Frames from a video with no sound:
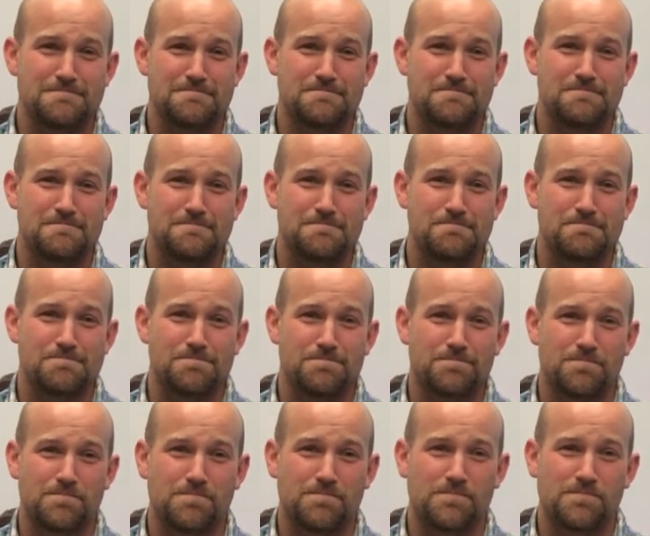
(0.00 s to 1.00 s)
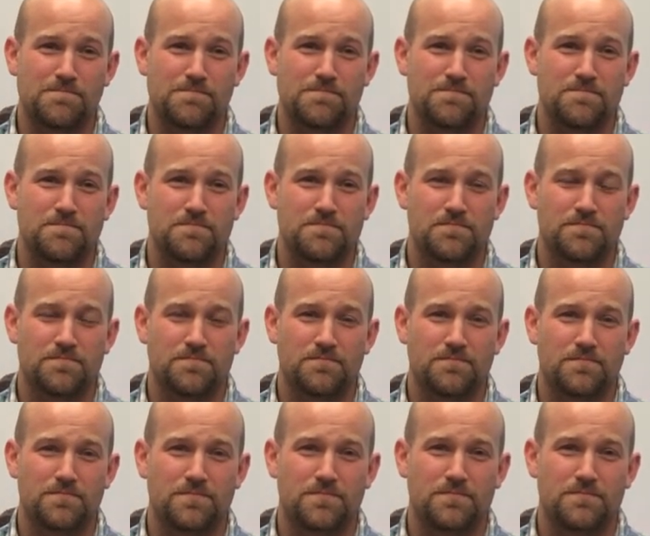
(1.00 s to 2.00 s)

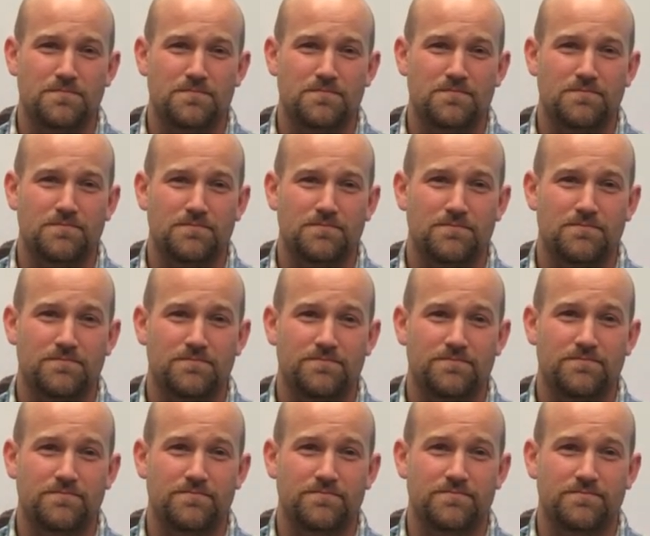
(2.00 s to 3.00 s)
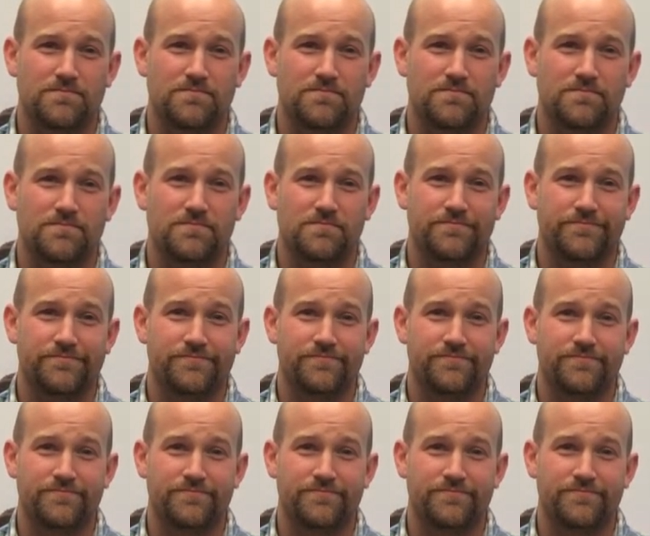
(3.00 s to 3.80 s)
The person shown says nothing.